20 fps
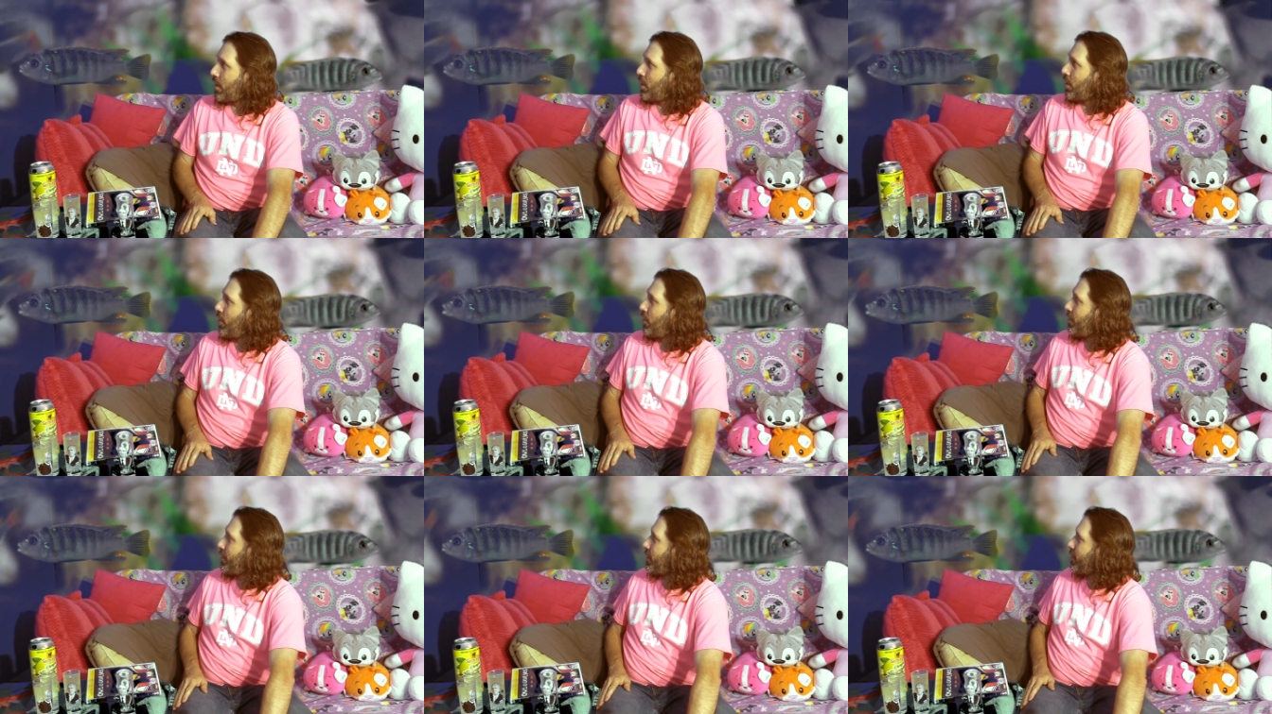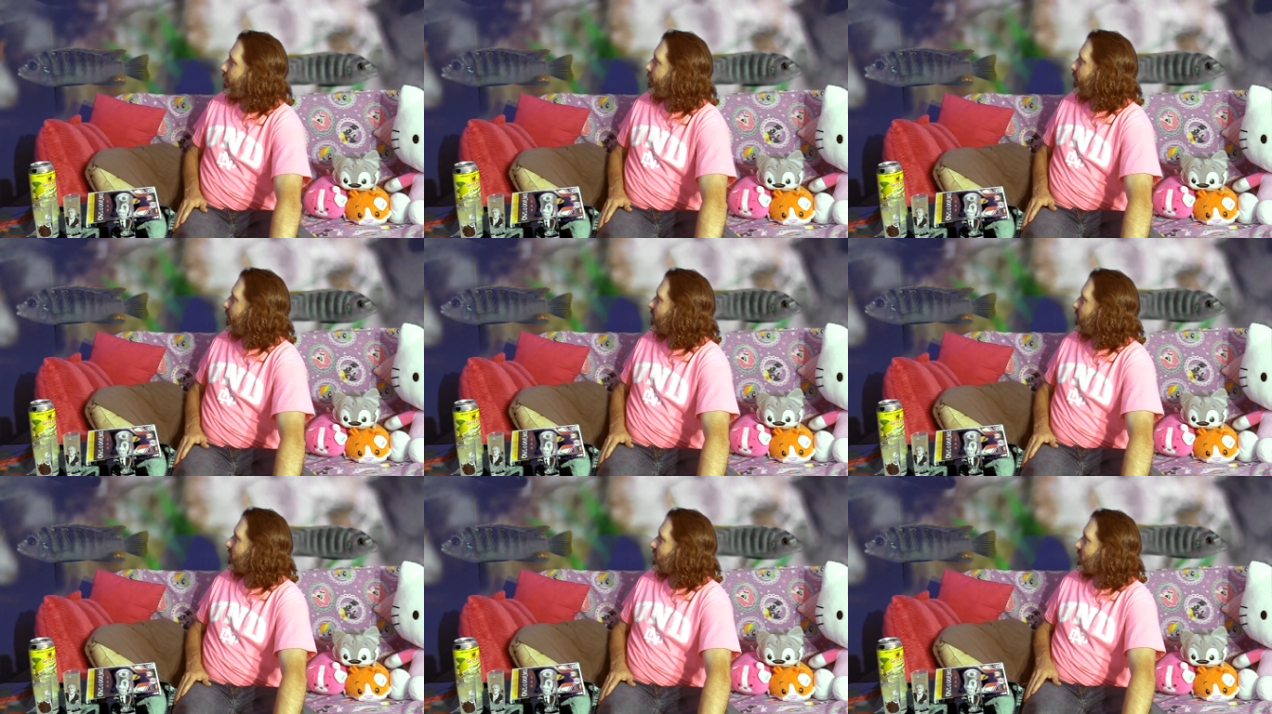don't know if the
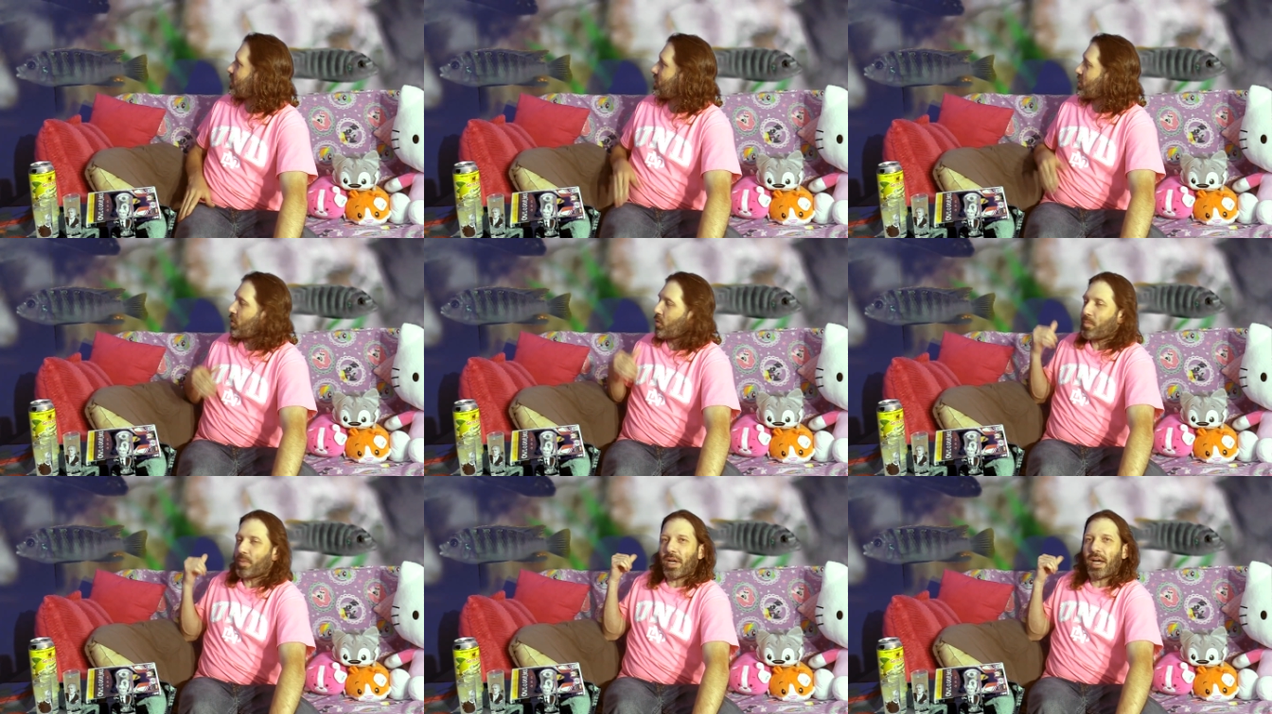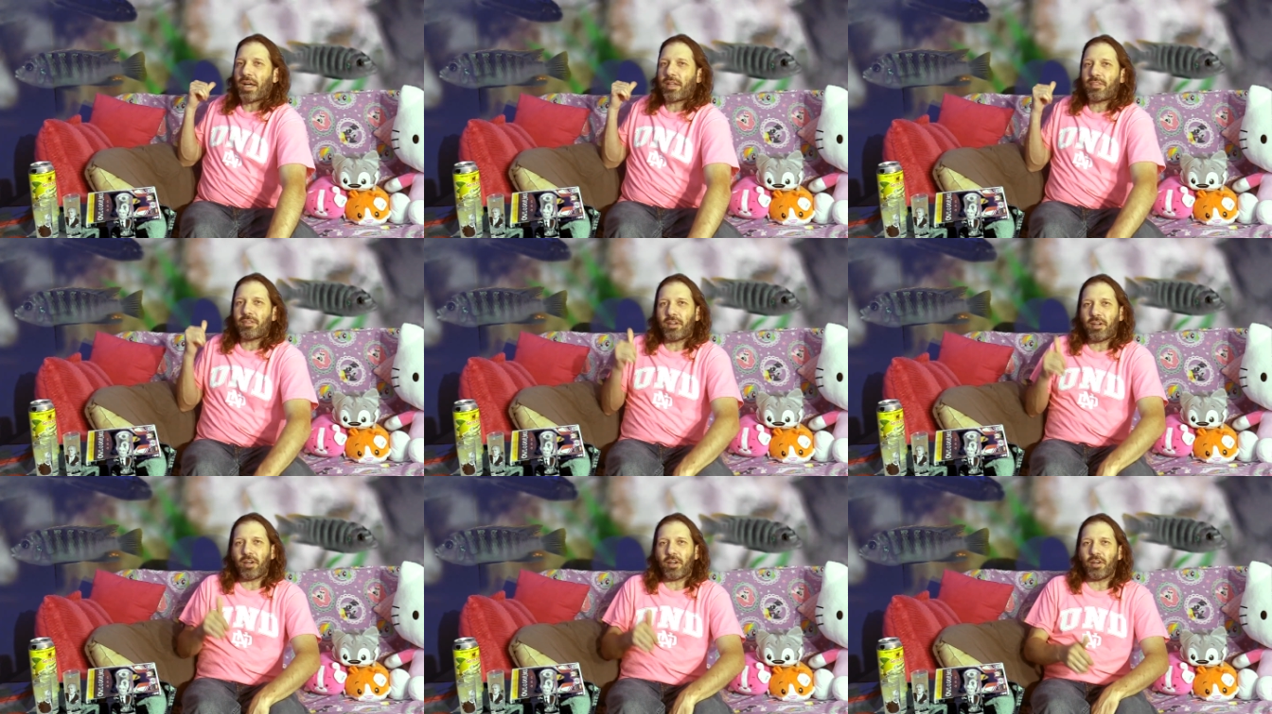fish are still
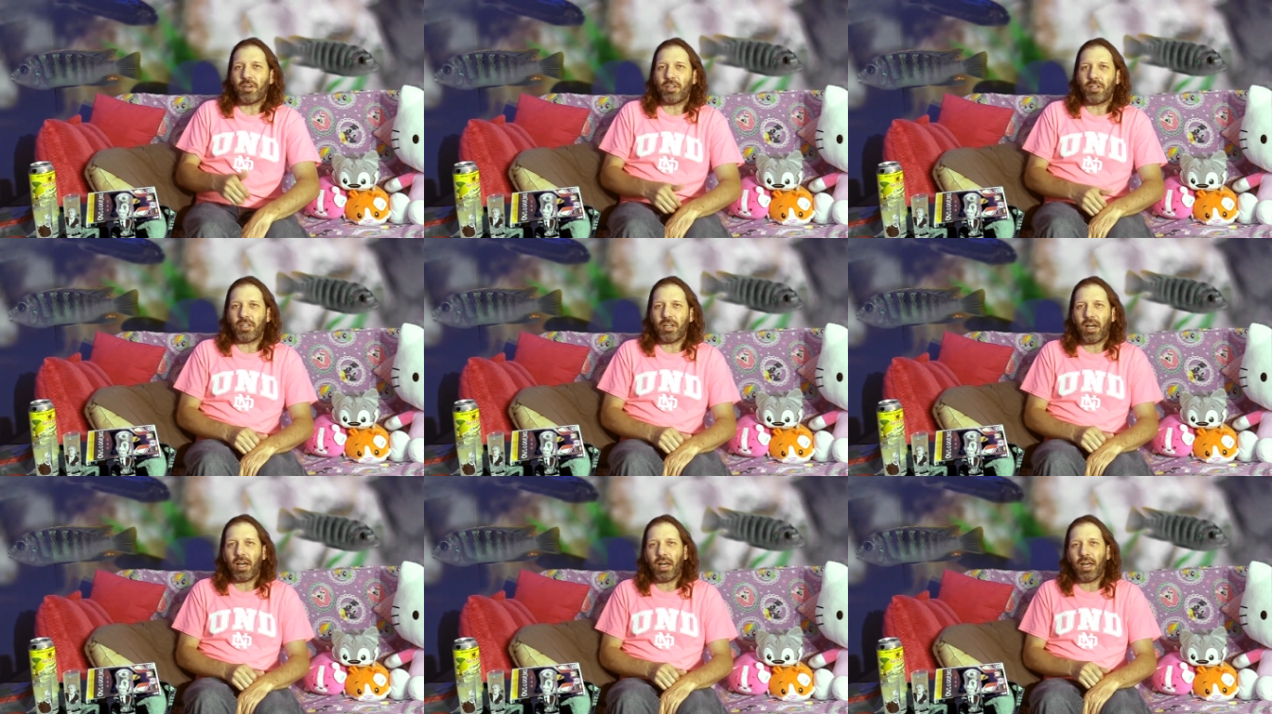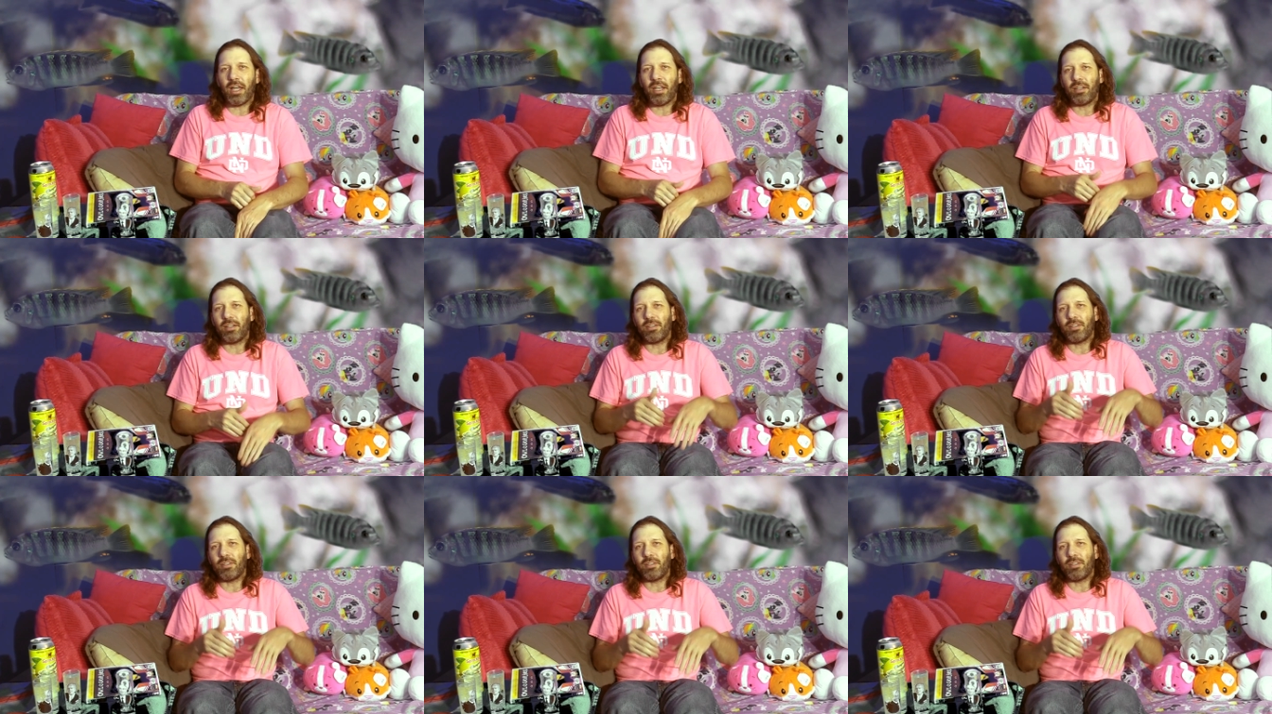back there or not,